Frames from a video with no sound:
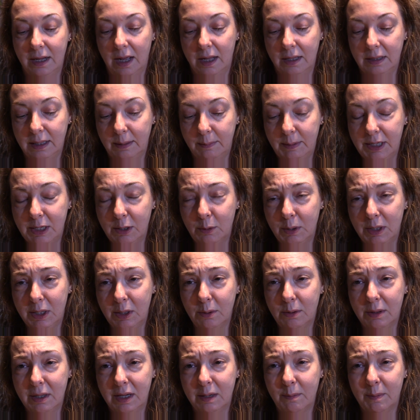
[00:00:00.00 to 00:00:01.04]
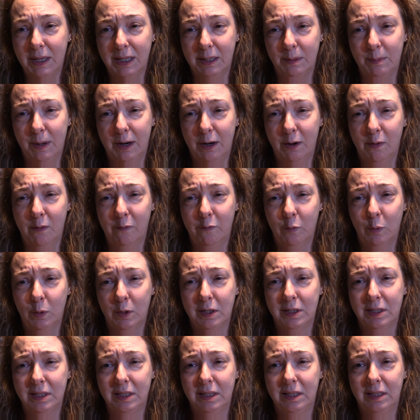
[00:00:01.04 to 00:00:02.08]
Let me know what you think about the power of
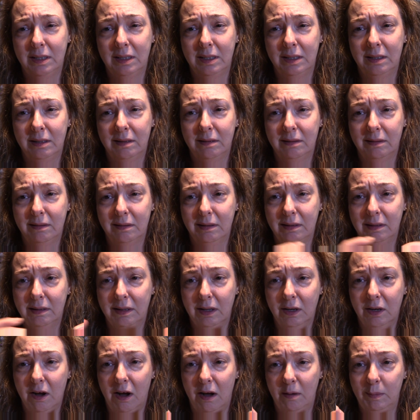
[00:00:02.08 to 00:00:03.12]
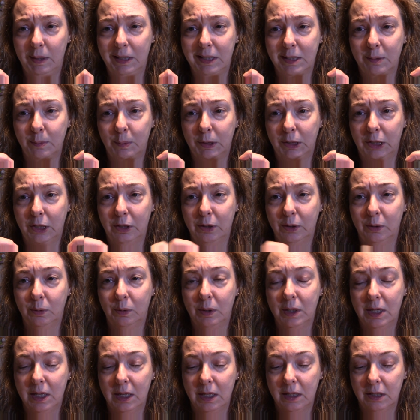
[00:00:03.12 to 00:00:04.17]
words in the comments below.
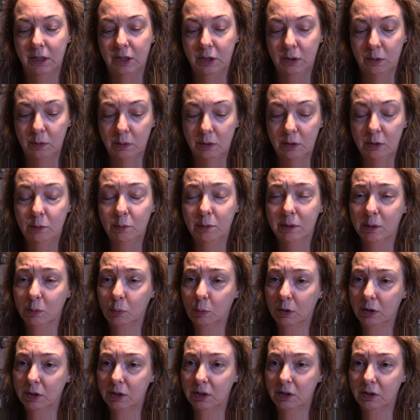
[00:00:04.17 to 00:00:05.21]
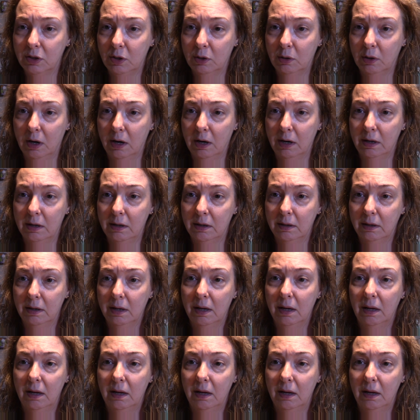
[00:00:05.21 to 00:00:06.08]
Do you use words in your art?